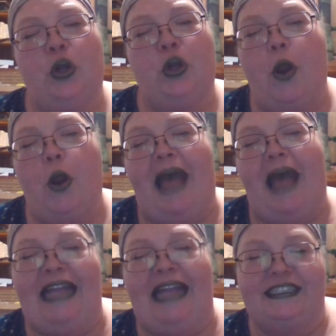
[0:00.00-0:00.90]
or
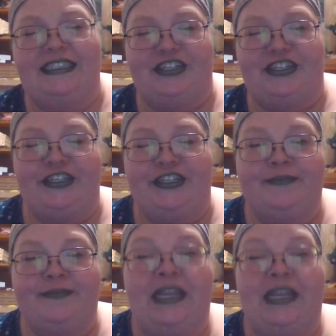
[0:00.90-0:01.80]
pantser?
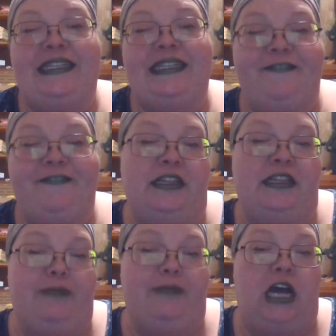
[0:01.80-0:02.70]

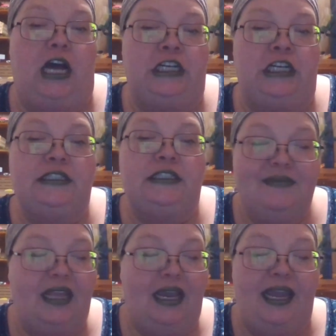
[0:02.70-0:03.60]
Definitely plotter.
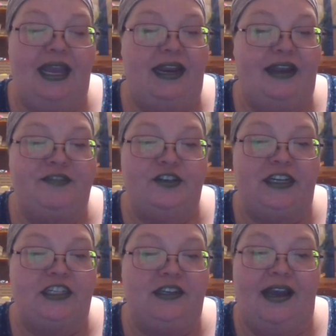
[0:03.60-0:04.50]
I gotta have
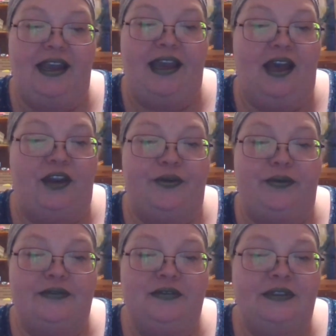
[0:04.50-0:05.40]
direction. I gotta.
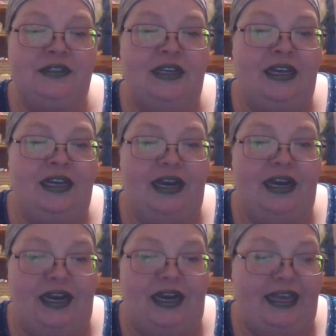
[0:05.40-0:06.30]

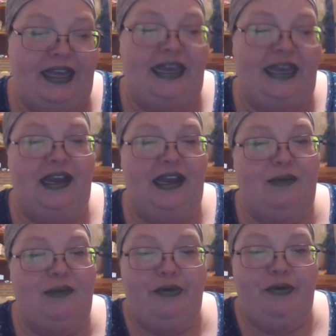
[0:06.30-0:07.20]
I
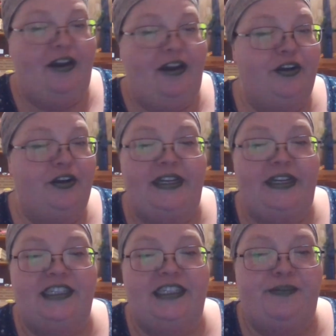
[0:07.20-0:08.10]
am a writer who
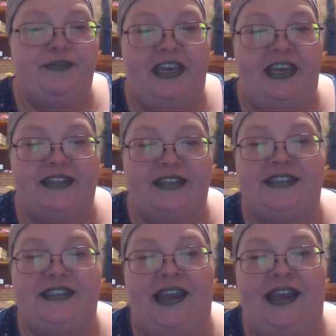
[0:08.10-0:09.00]
needs a
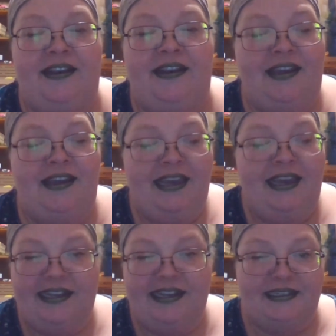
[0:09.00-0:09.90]
GPS, and
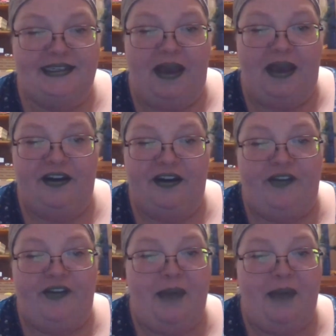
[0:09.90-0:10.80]
it doesn't matter
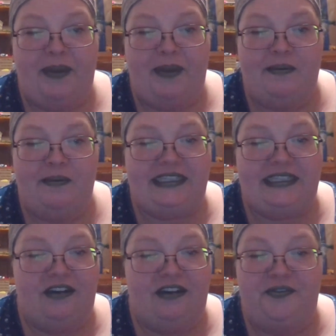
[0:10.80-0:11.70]
if I map it out
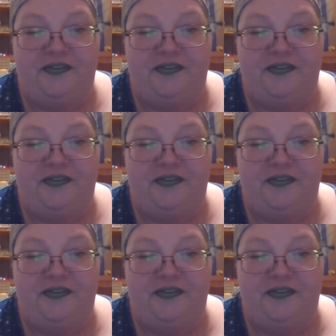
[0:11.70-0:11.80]
myself.